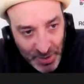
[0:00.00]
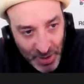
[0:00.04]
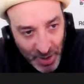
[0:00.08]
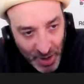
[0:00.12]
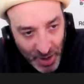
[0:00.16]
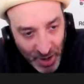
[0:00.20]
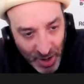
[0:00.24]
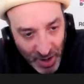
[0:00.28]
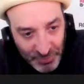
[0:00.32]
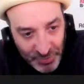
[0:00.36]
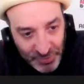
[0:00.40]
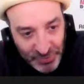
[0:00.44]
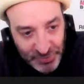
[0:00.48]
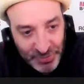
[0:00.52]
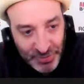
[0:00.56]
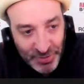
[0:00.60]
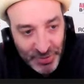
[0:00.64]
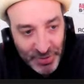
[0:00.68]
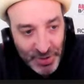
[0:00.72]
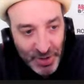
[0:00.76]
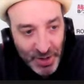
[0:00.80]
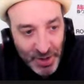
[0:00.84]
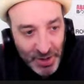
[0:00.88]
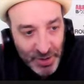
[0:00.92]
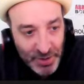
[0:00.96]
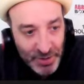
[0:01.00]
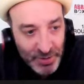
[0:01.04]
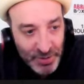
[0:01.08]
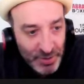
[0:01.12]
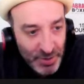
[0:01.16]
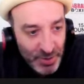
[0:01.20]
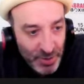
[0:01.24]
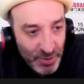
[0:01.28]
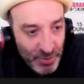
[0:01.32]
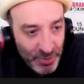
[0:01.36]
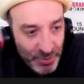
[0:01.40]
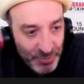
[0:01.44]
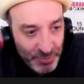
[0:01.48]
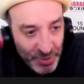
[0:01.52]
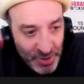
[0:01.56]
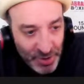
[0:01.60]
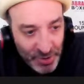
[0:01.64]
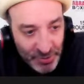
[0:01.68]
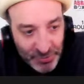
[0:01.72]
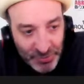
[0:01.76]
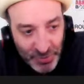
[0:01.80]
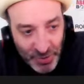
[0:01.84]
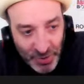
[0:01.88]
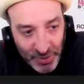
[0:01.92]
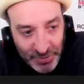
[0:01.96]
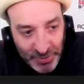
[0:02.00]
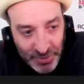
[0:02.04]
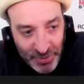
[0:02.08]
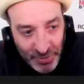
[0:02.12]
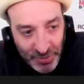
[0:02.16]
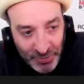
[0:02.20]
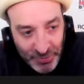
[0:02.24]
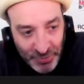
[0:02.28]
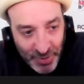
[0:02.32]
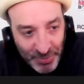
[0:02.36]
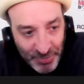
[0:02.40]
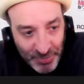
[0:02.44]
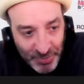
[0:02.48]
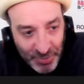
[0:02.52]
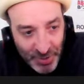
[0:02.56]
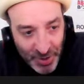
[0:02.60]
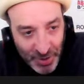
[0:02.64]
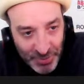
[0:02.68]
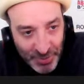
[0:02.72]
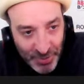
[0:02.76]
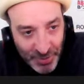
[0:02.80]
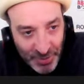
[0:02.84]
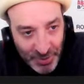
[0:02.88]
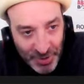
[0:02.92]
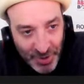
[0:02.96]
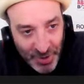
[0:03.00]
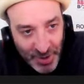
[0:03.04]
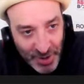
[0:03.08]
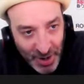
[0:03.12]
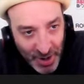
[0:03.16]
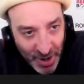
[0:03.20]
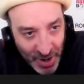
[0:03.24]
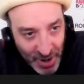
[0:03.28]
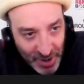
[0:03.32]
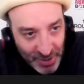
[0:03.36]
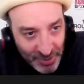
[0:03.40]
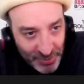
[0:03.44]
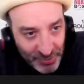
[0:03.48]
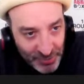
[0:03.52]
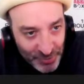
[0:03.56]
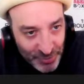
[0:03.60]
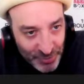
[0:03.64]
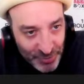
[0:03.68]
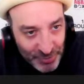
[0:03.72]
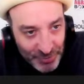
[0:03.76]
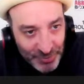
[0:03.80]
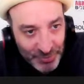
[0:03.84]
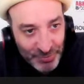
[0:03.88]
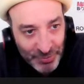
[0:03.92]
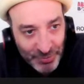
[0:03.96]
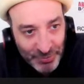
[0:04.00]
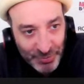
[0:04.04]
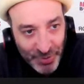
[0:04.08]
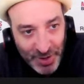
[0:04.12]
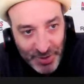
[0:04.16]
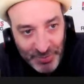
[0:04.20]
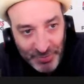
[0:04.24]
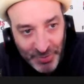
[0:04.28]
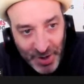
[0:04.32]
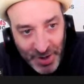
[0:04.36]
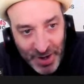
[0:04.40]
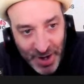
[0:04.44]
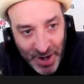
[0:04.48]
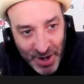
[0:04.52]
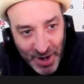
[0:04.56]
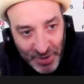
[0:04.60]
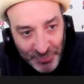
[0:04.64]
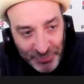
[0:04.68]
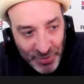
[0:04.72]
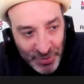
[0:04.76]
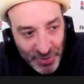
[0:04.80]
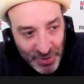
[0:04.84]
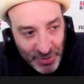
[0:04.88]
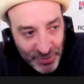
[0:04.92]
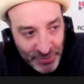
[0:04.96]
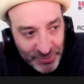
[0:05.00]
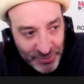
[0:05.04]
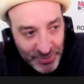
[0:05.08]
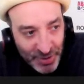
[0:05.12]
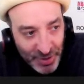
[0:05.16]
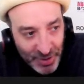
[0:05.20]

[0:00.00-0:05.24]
Obviously, you and we're going to talk to your twin brother Angel right after this.